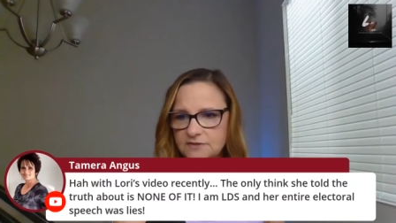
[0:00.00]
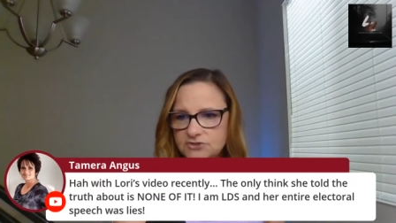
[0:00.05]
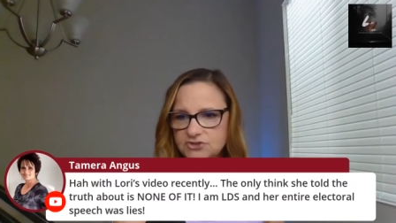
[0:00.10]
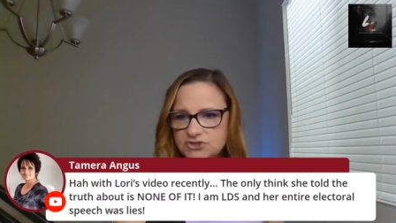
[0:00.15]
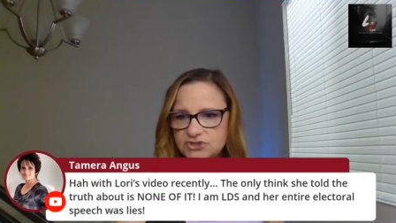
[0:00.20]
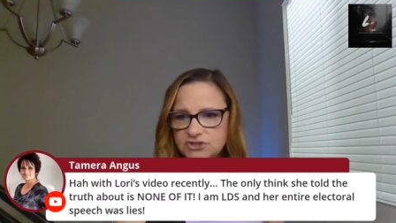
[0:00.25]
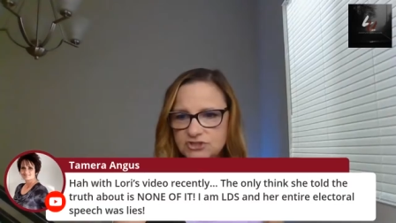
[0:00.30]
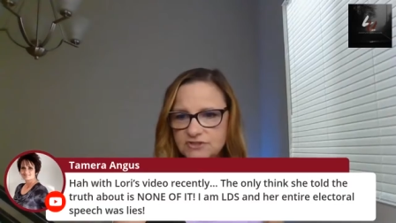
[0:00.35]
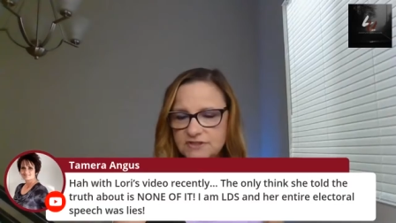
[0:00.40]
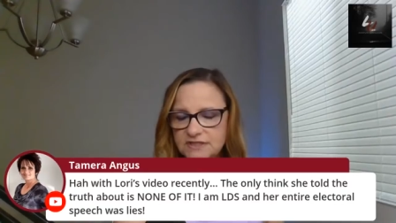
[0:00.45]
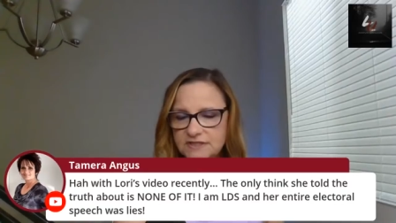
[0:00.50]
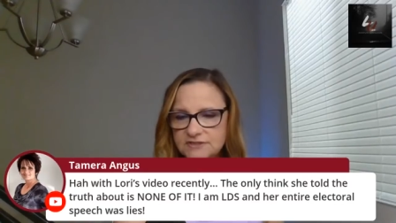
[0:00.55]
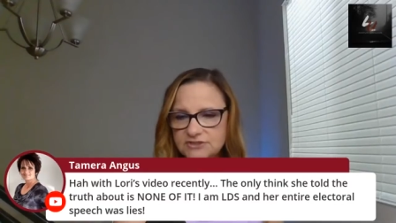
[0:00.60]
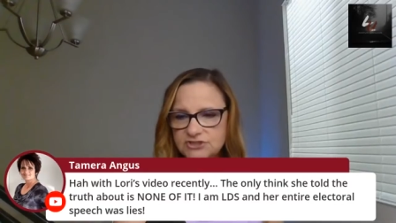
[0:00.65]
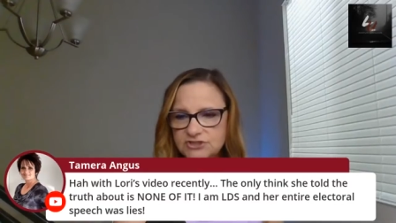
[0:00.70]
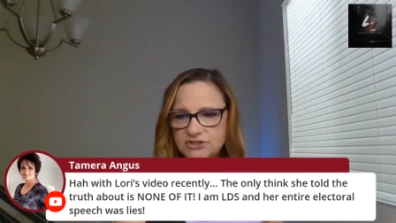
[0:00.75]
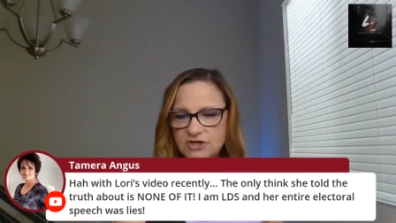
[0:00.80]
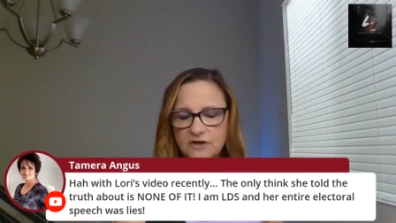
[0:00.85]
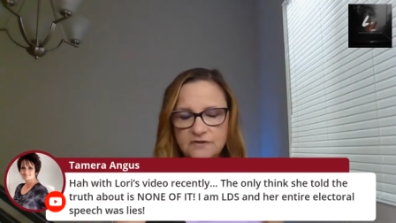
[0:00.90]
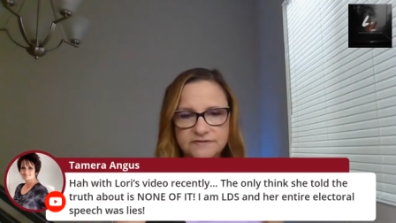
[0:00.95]
thinks
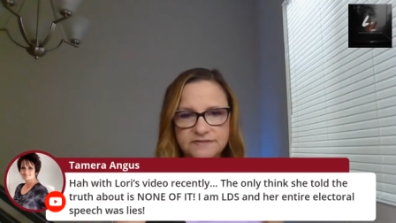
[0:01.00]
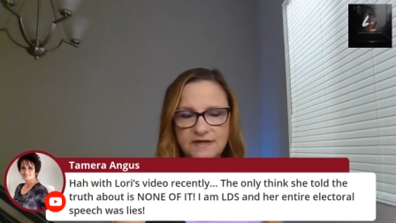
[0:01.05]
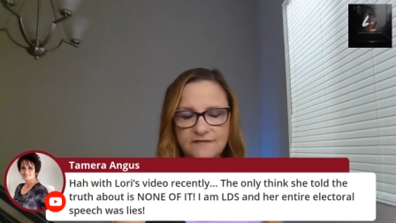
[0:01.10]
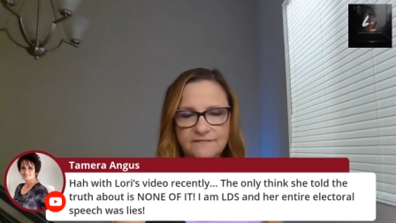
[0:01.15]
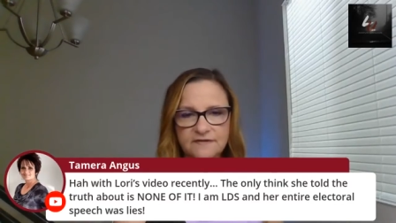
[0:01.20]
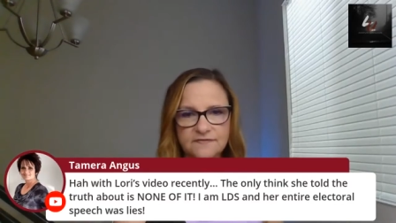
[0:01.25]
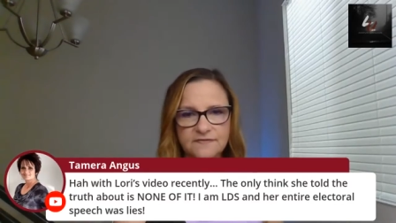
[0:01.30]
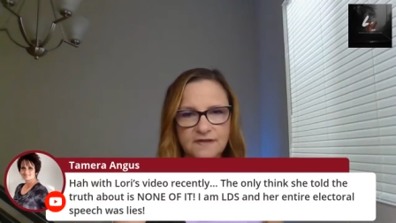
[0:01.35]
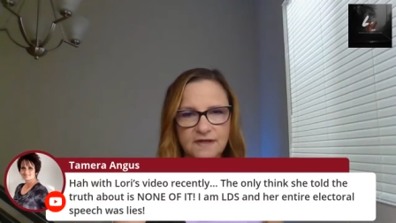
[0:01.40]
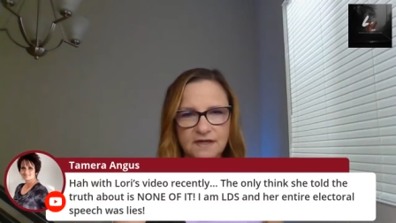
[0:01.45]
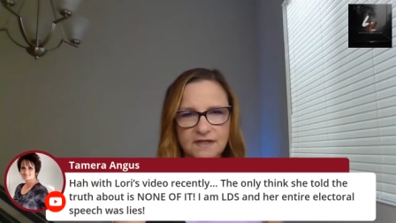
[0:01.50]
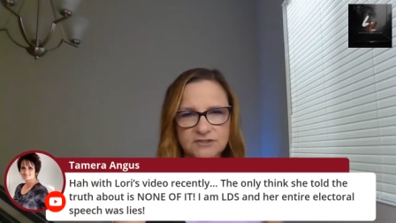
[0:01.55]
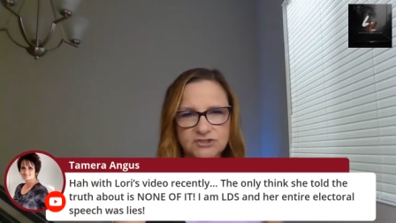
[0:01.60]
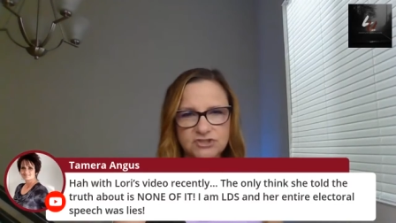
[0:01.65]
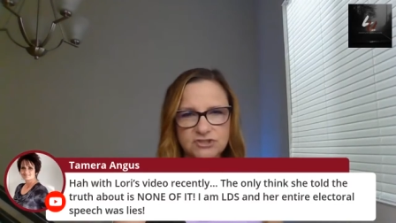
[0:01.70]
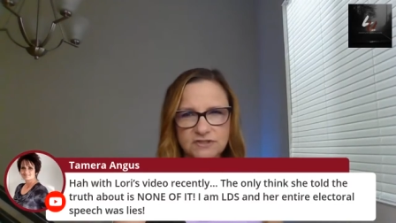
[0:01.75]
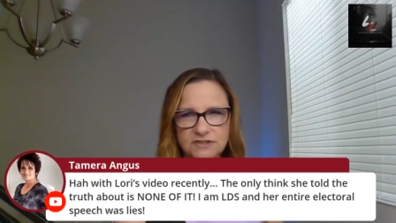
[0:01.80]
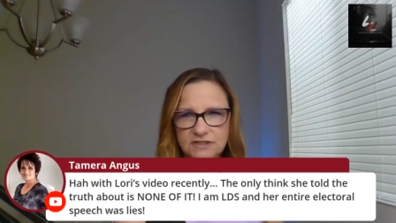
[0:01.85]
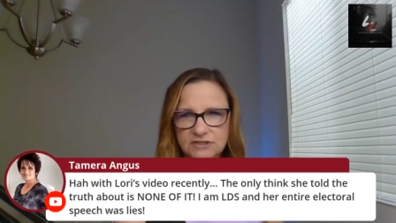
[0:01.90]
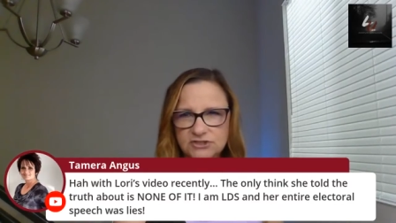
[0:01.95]
she knows everything, and
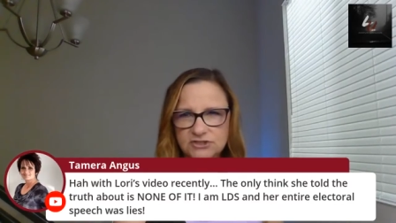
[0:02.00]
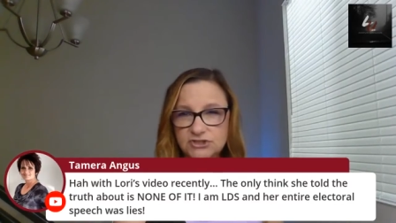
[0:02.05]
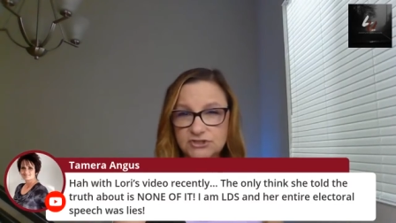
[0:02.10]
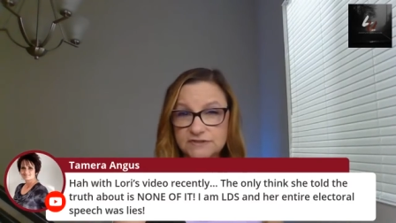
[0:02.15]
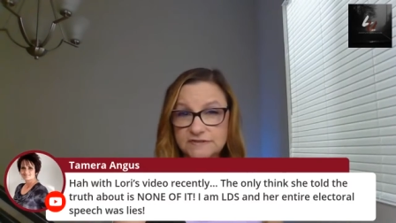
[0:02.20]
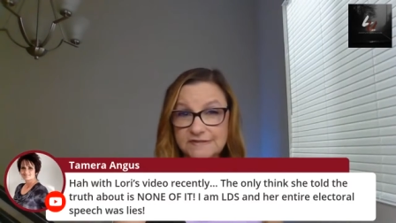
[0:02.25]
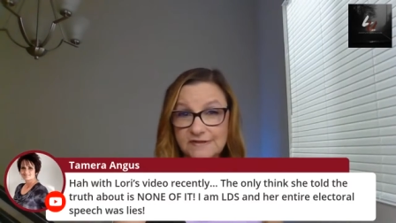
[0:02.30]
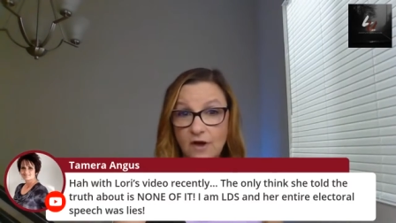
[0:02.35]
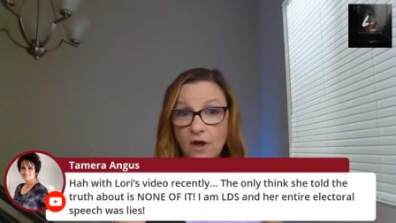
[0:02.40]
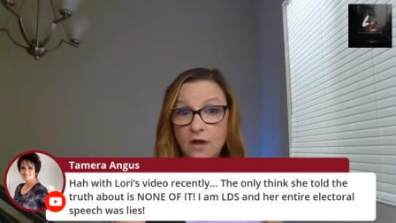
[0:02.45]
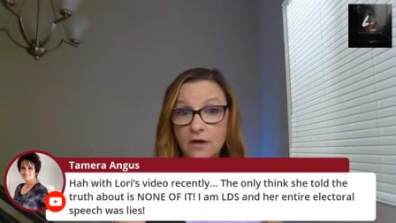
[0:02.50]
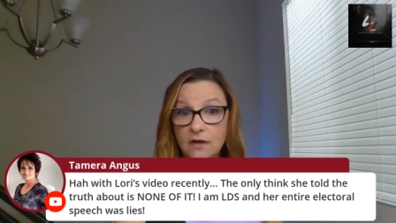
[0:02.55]
she thinks she's